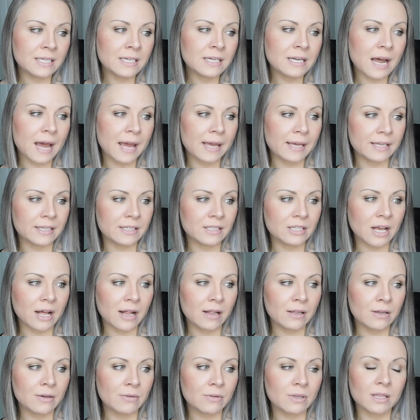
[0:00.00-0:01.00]
I can
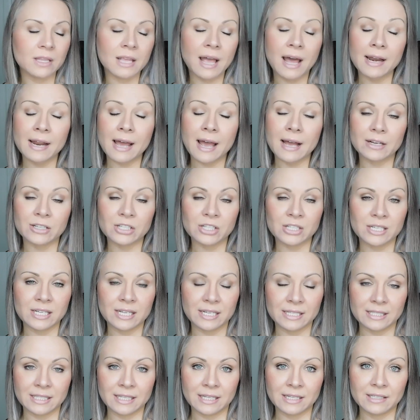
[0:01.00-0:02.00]
tell you that that
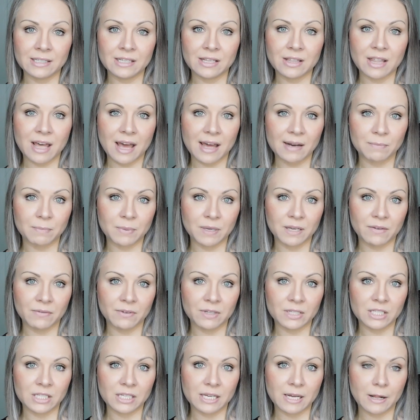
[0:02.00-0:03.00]
actually isn't that big of
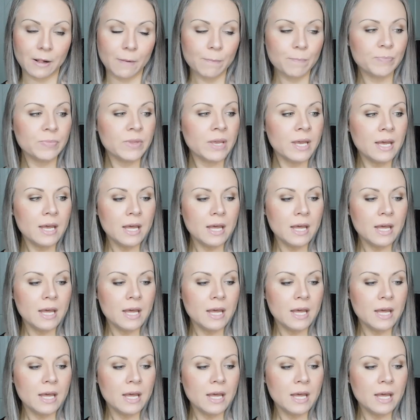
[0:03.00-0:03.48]
a deal.